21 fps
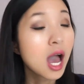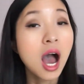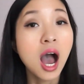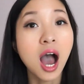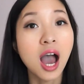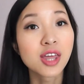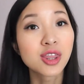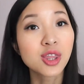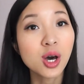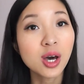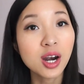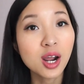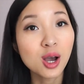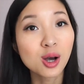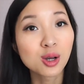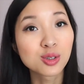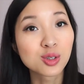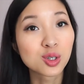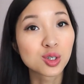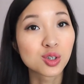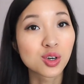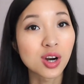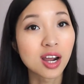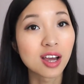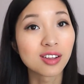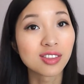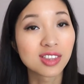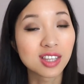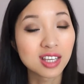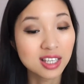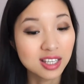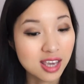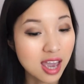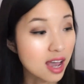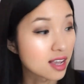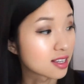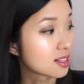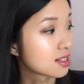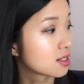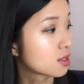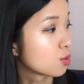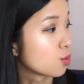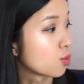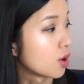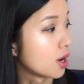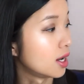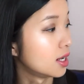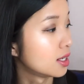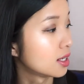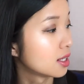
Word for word: I thought I also try out the Yes one.